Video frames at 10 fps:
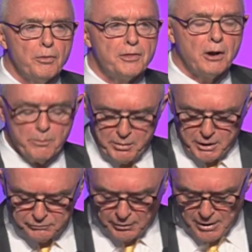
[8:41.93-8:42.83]

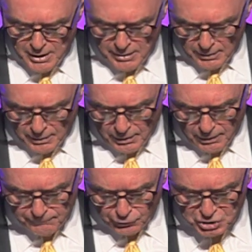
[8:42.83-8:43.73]
therapies uh,
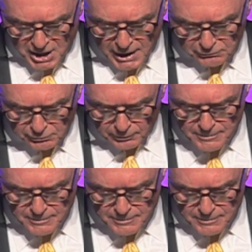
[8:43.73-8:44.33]
for cancer.